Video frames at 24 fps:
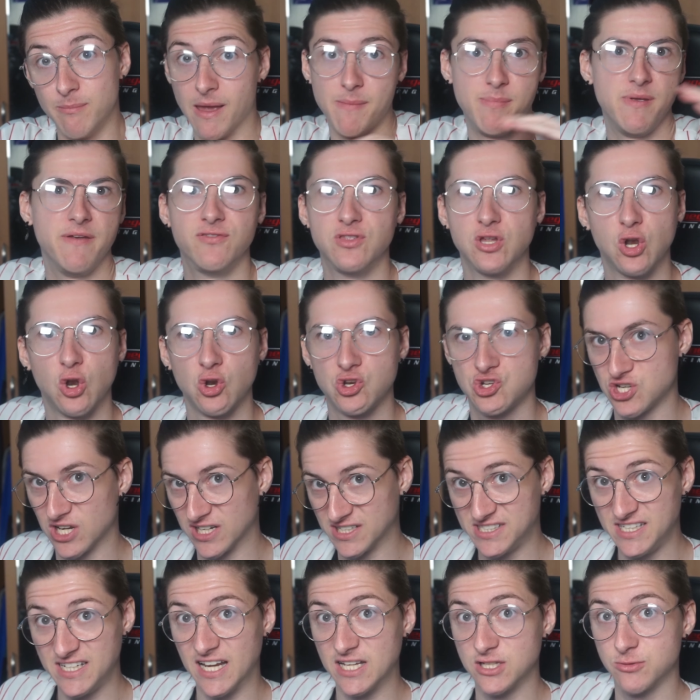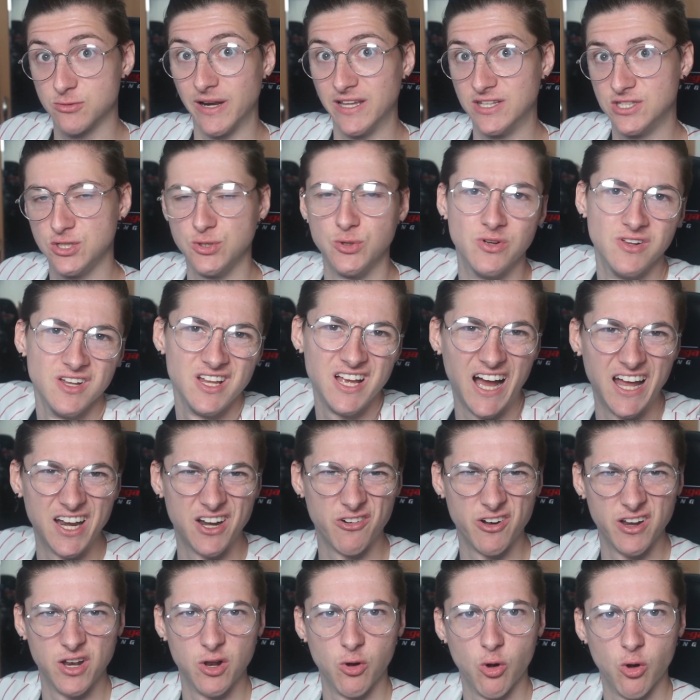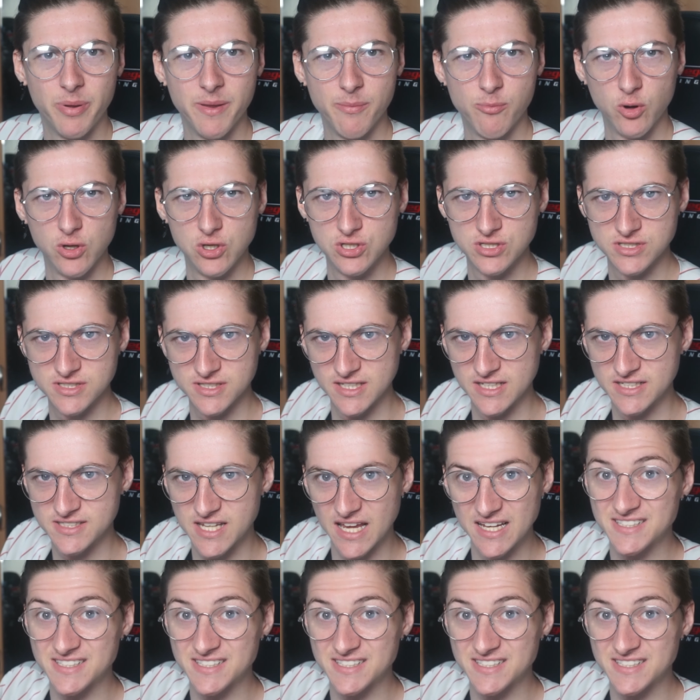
maybe even the Logitech C922. I don't really know what people are using these